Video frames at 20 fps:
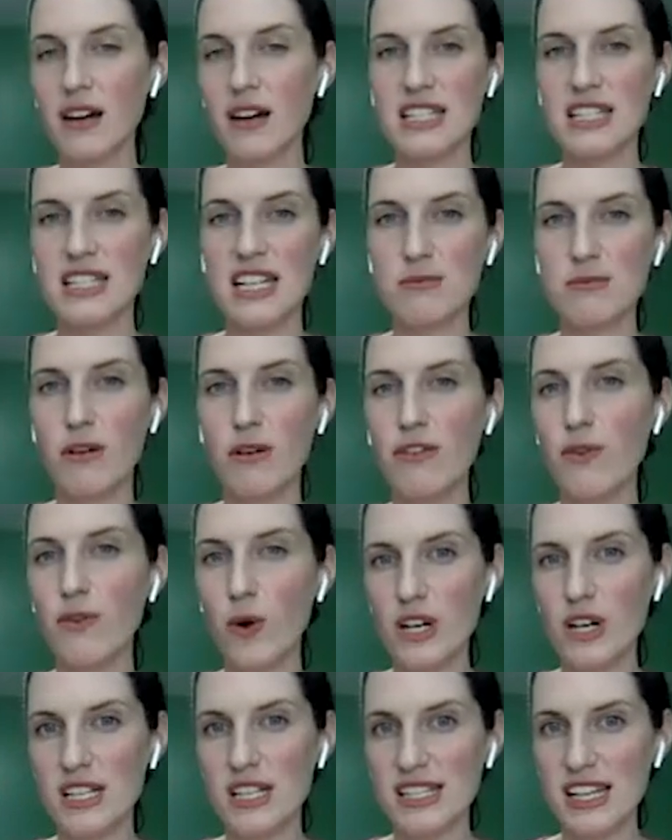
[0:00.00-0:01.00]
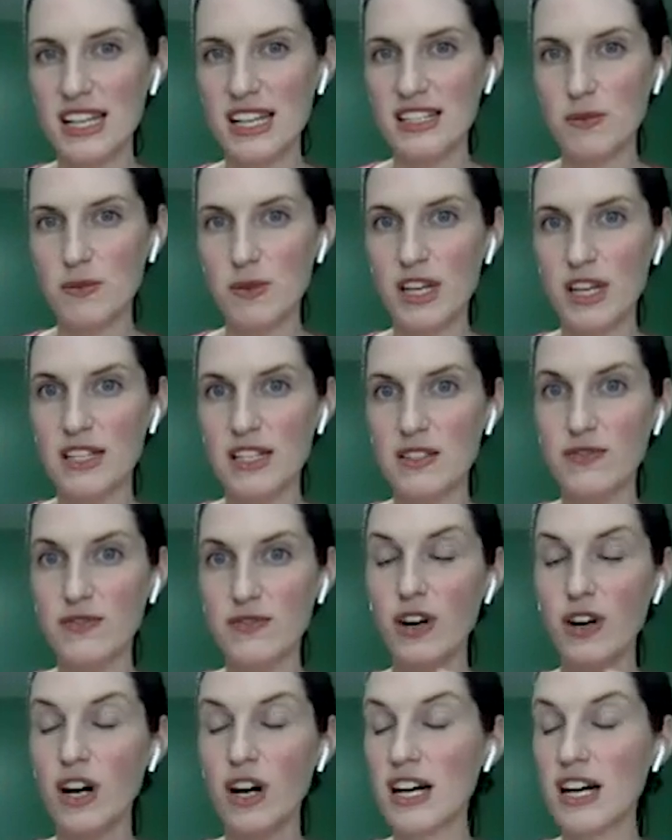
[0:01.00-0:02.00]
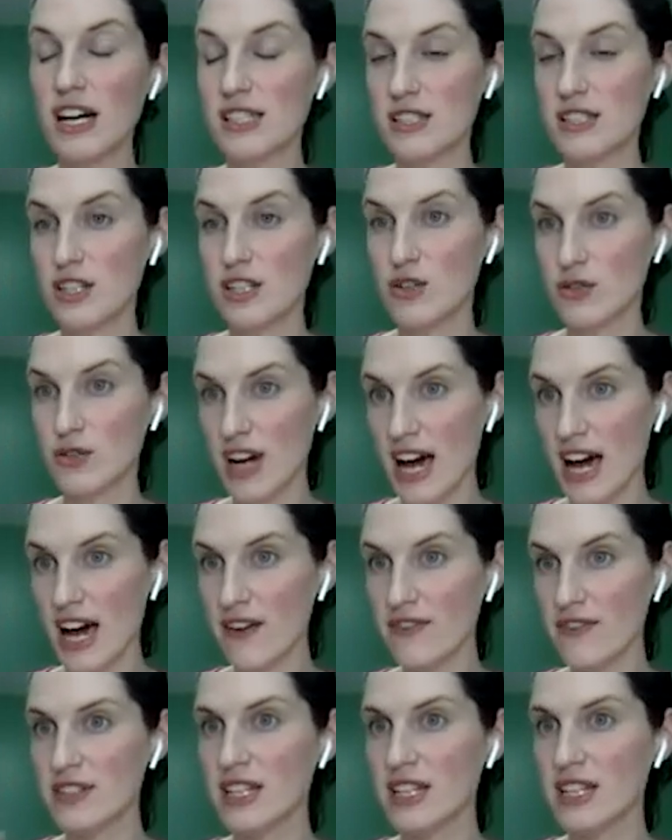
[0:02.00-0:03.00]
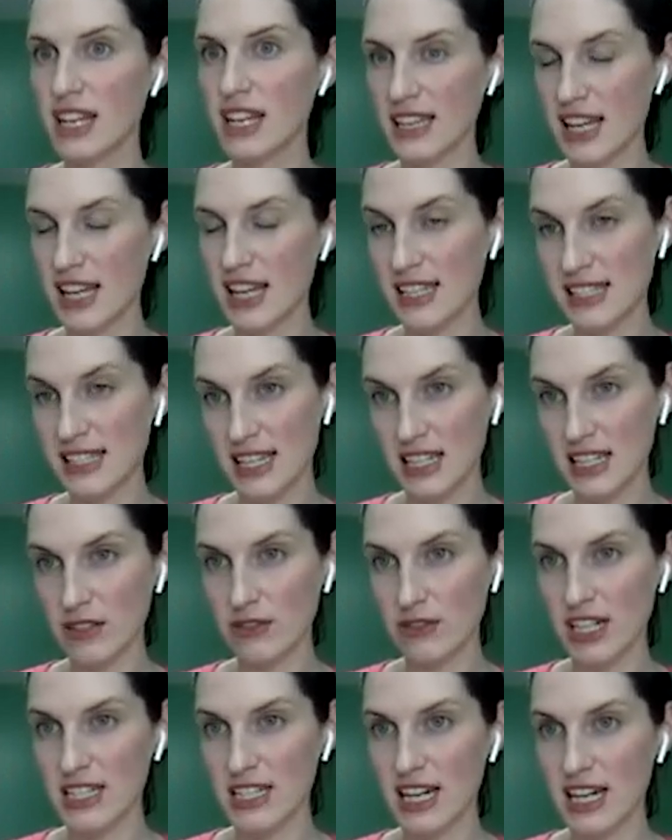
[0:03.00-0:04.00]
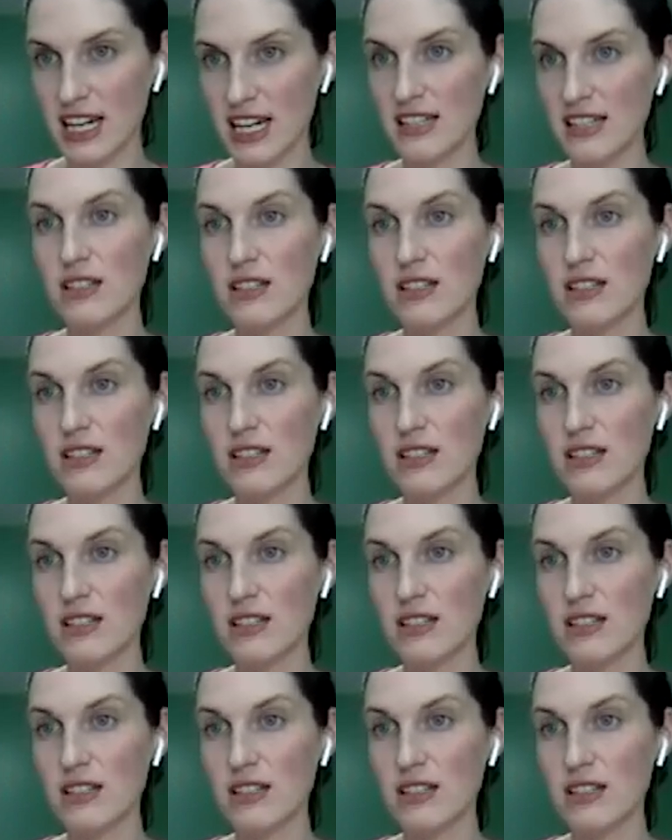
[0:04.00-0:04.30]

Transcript: It takes about 4 to 6 weeks for us to draft and get that second read done.